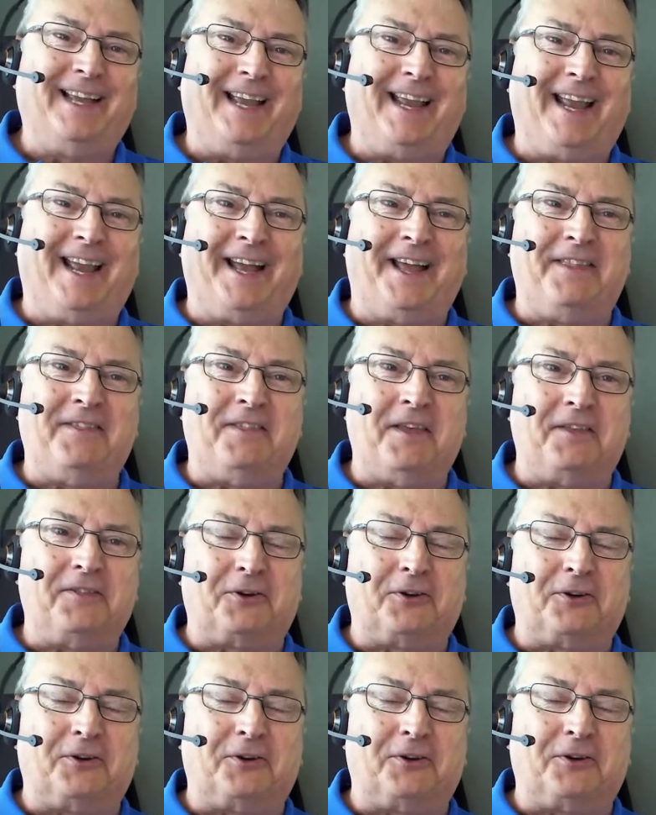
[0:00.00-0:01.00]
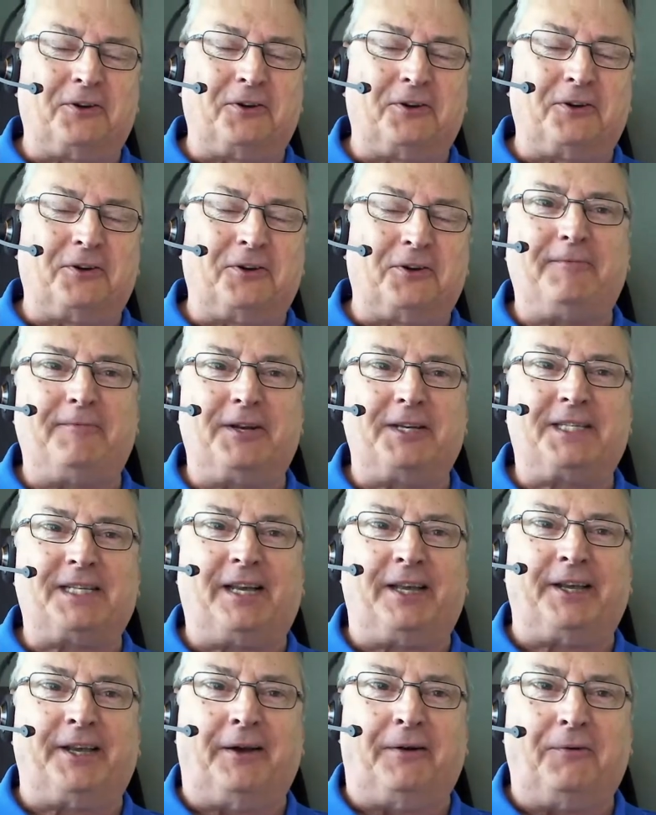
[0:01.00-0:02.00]
And there's two things I'm going to
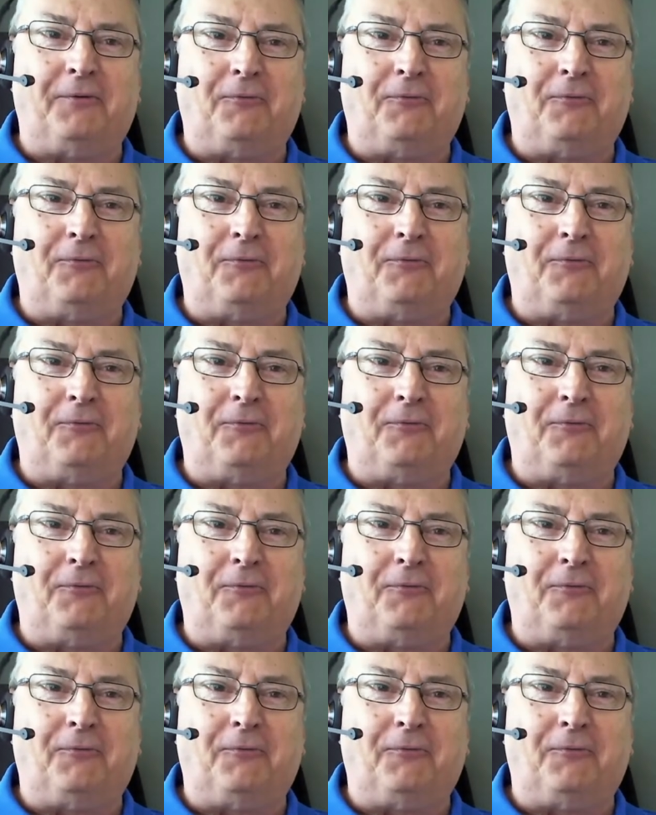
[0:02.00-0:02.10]
tell you.